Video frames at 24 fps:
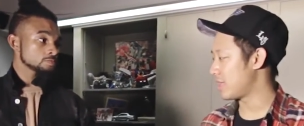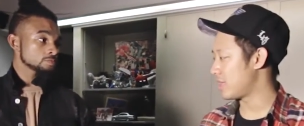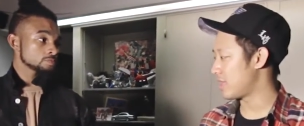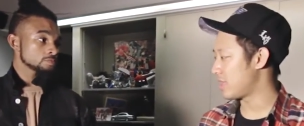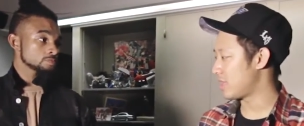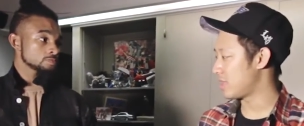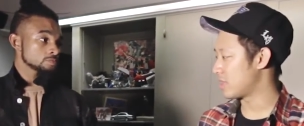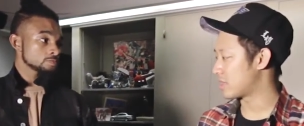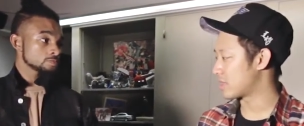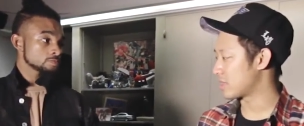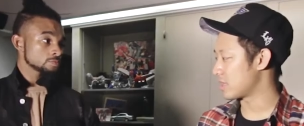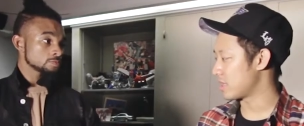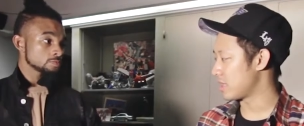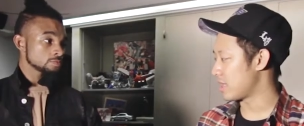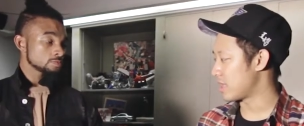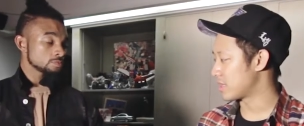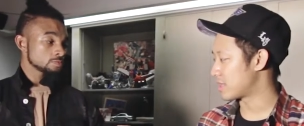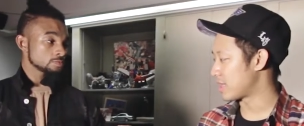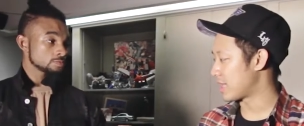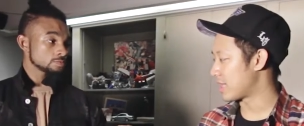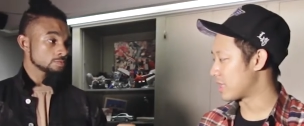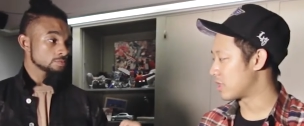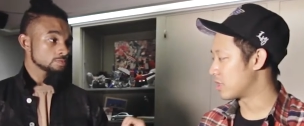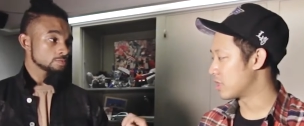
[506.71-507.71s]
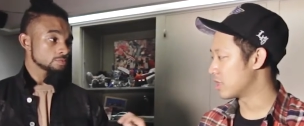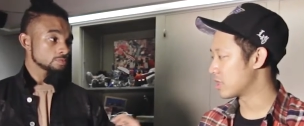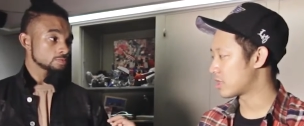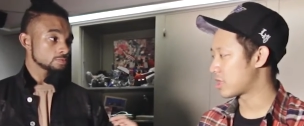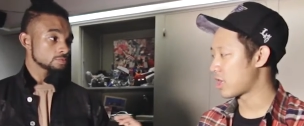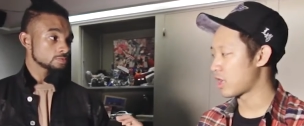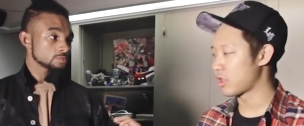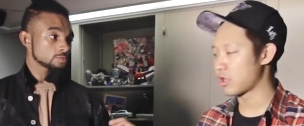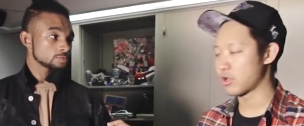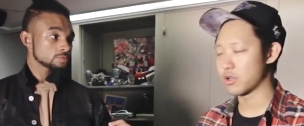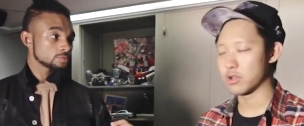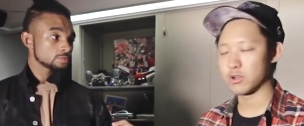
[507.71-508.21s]
Speaker 1: is is a good
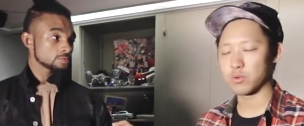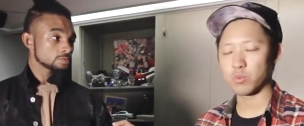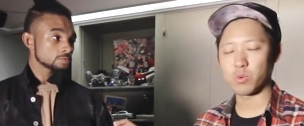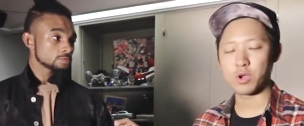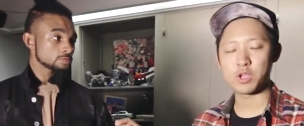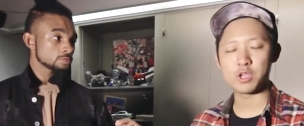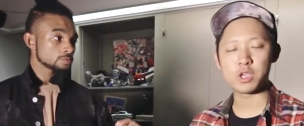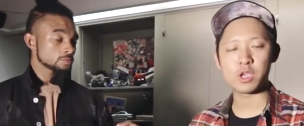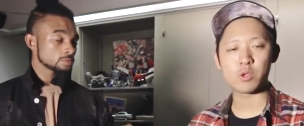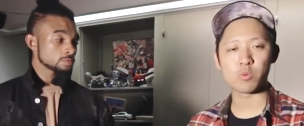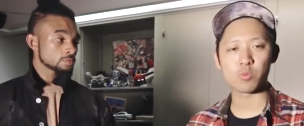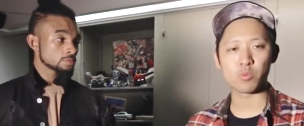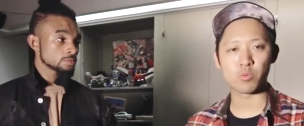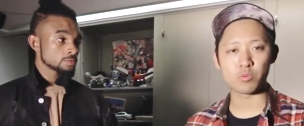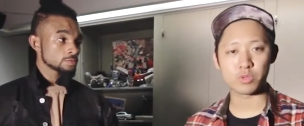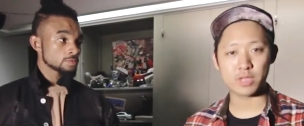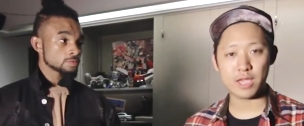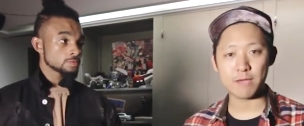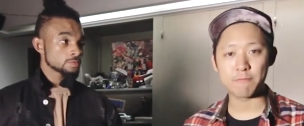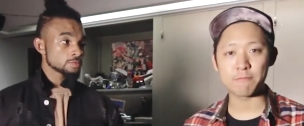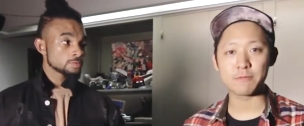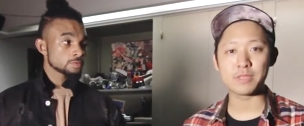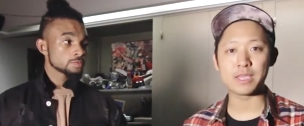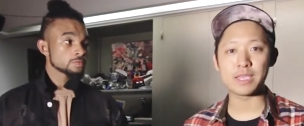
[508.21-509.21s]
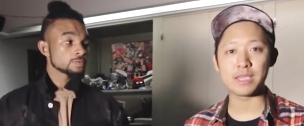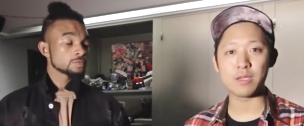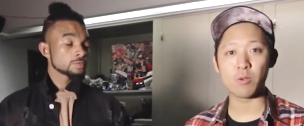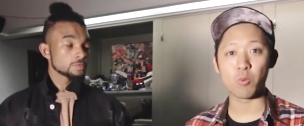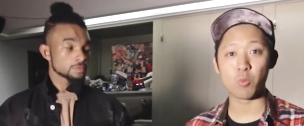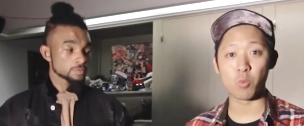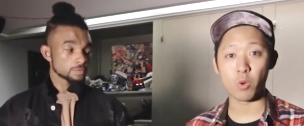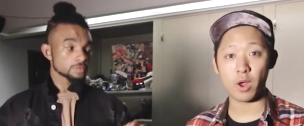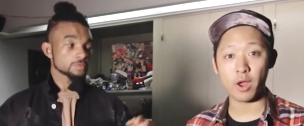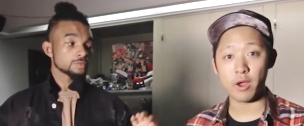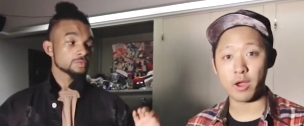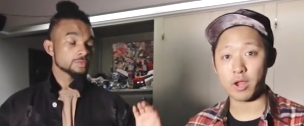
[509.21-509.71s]
color where you can definitely
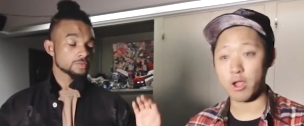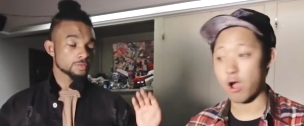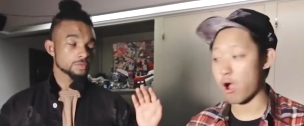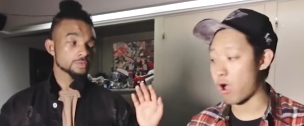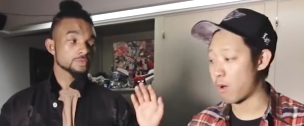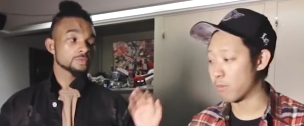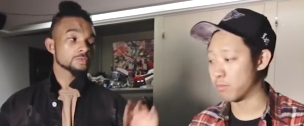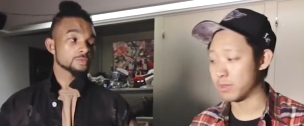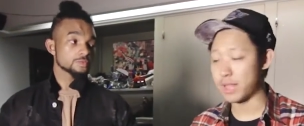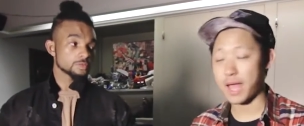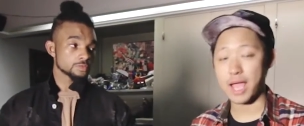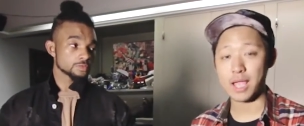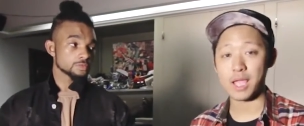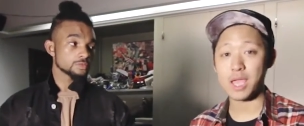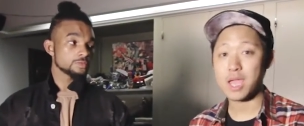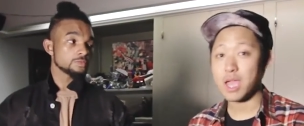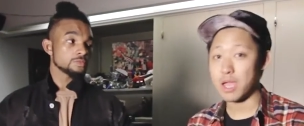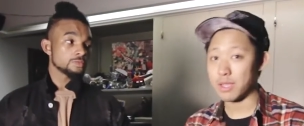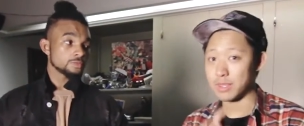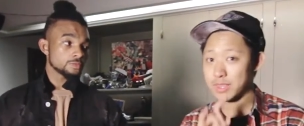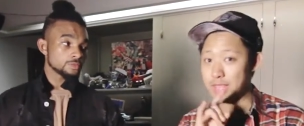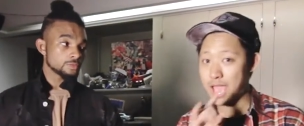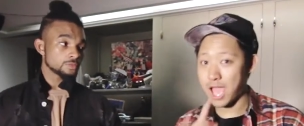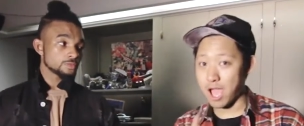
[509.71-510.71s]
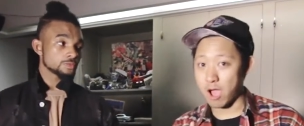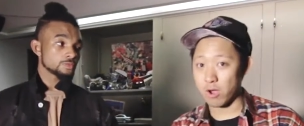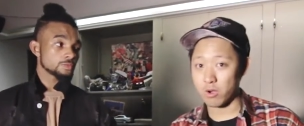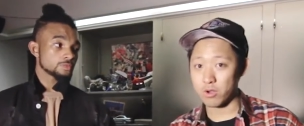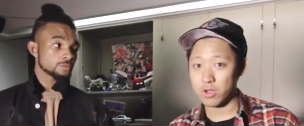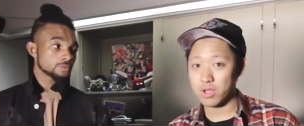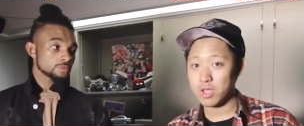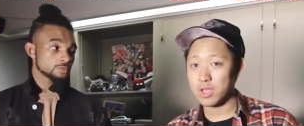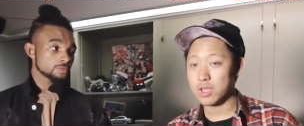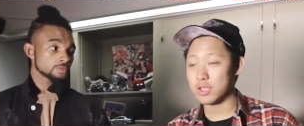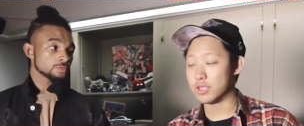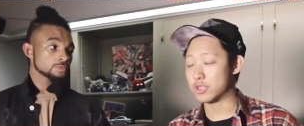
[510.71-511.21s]
wear it all black. Mm.
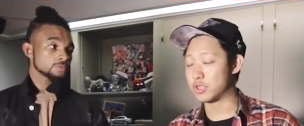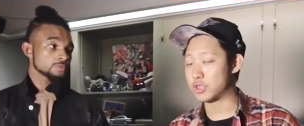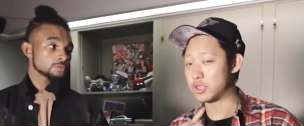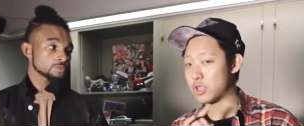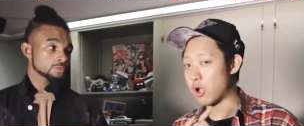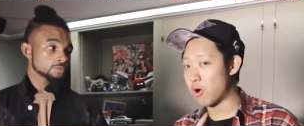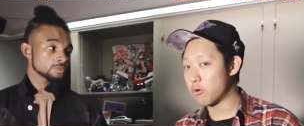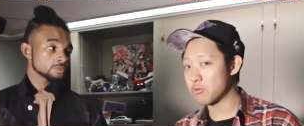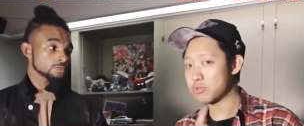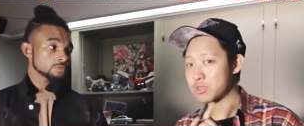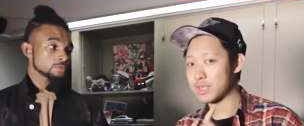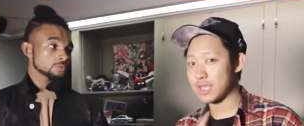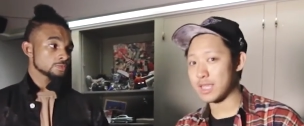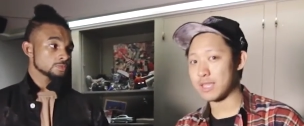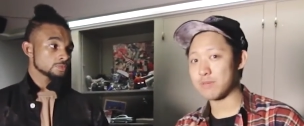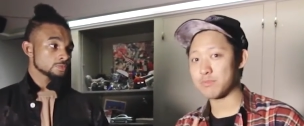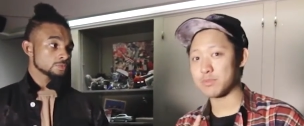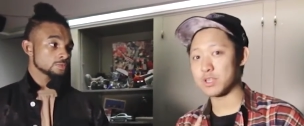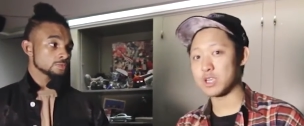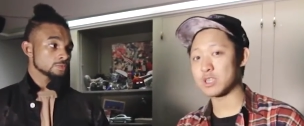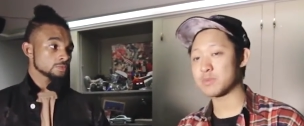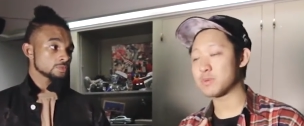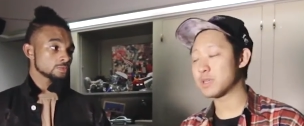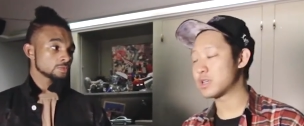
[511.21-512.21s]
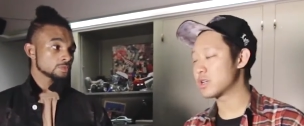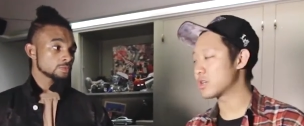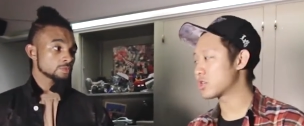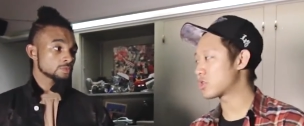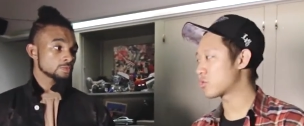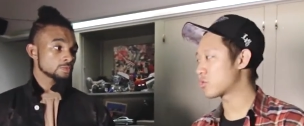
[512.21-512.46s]
Now, don't think just because